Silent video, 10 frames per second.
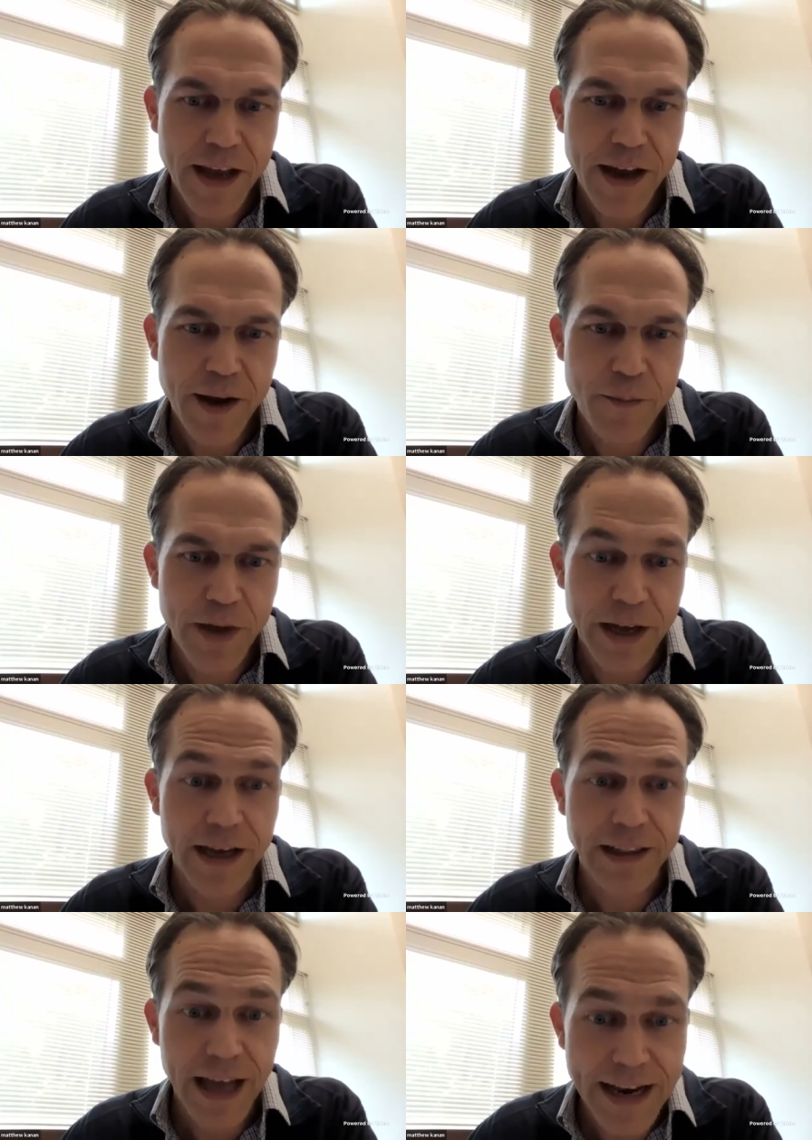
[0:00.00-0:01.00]
um,
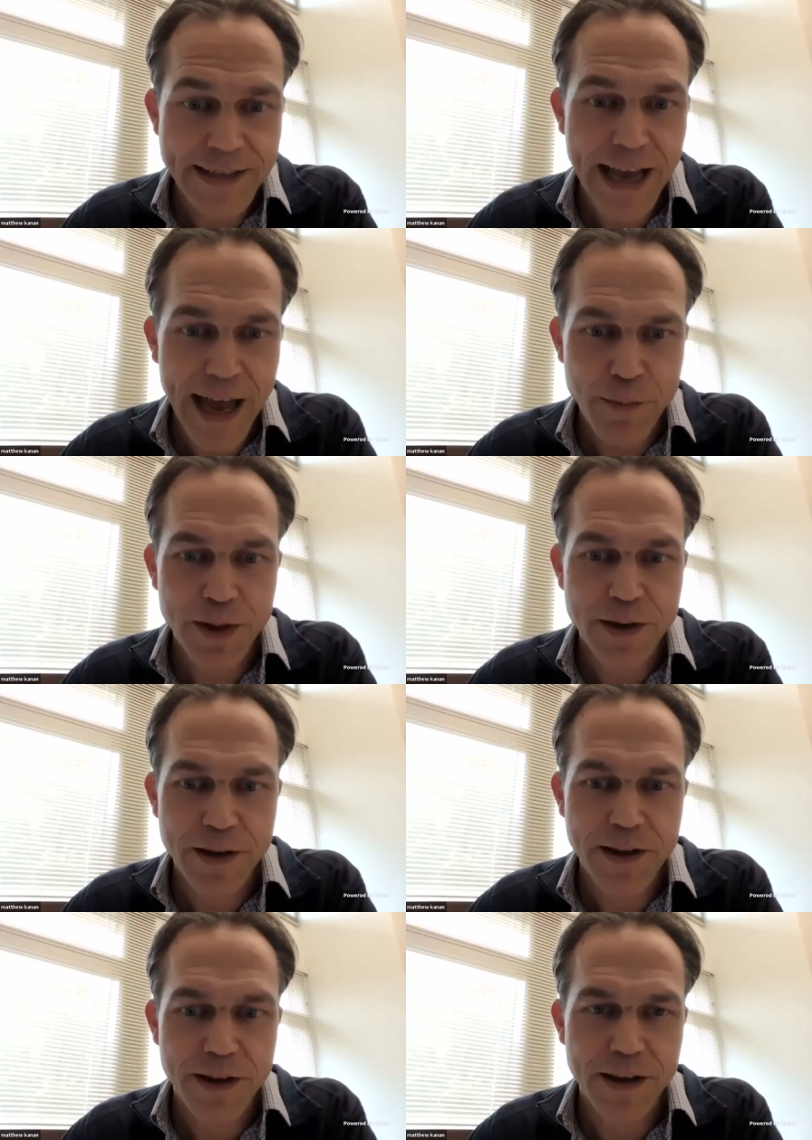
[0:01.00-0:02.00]
a, a lot has
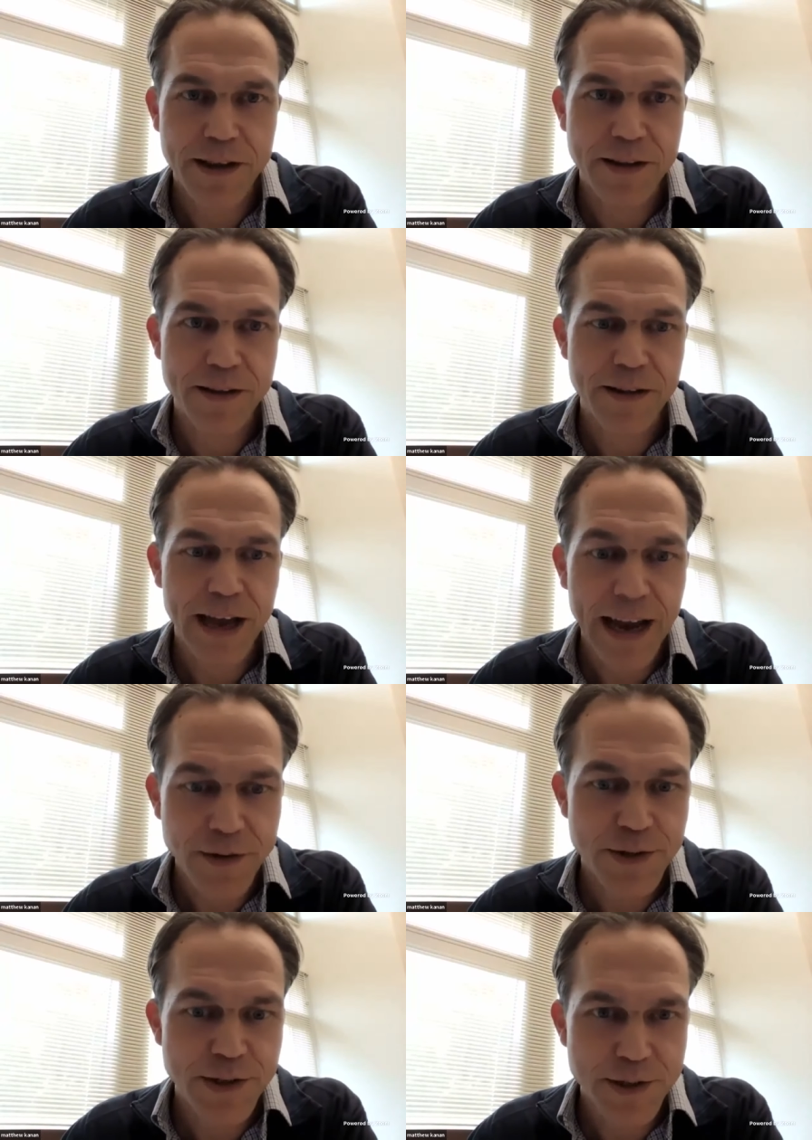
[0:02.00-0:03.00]
happened in the
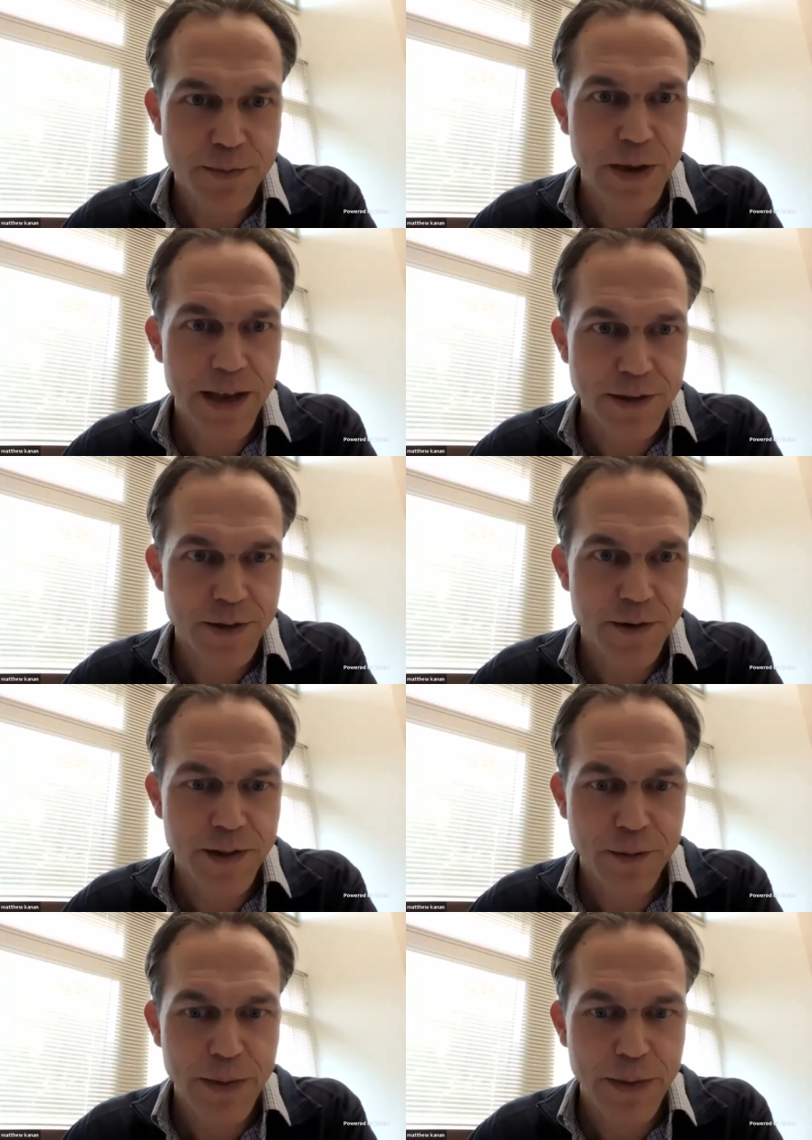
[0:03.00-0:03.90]
hydrogen space over the